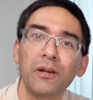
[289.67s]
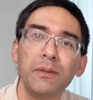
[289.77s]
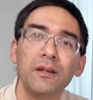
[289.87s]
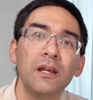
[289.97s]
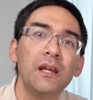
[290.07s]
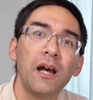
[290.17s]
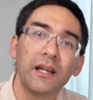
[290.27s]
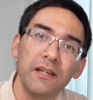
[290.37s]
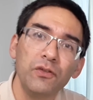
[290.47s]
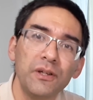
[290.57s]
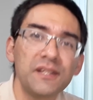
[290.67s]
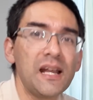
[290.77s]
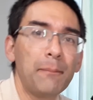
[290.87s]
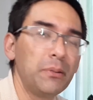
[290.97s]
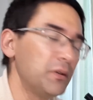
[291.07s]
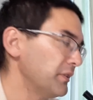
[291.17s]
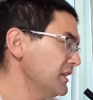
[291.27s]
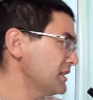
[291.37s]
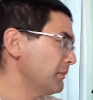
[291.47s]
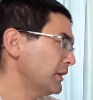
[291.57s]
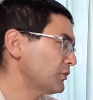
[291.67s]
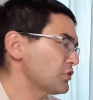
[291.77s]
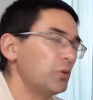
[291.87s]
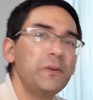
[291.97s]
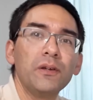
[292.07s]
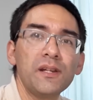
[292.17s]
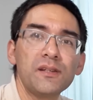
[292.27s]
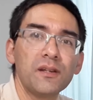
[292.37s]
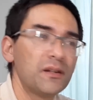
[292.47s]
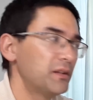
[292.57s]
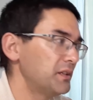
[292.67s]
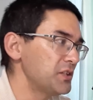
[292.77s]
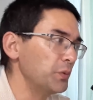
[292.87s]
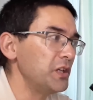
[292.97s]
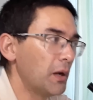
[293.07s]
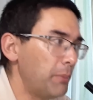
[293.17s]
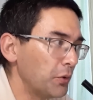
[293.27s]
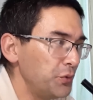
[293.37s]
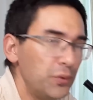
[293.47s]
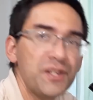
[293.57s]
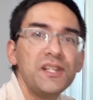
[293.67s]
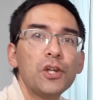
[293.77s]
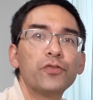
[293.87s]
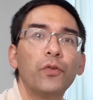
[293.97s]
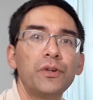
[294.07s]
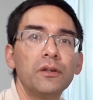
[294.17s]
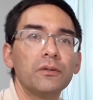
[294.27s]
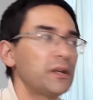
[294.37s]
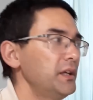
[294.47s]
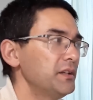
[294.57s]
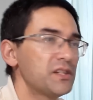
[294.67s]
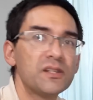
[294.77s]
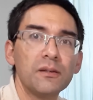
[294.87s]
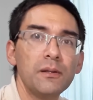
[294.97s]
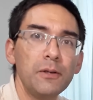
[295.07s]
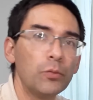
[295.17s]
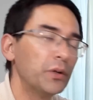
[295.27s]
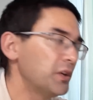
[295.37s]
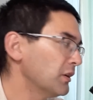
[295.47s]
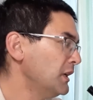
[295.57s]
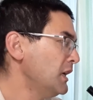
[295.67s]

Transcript: I mean, I'll give you an example here. This is a microscope here that's, uh, the, this one here I bought new, the CH40, okay, this the, the big one here.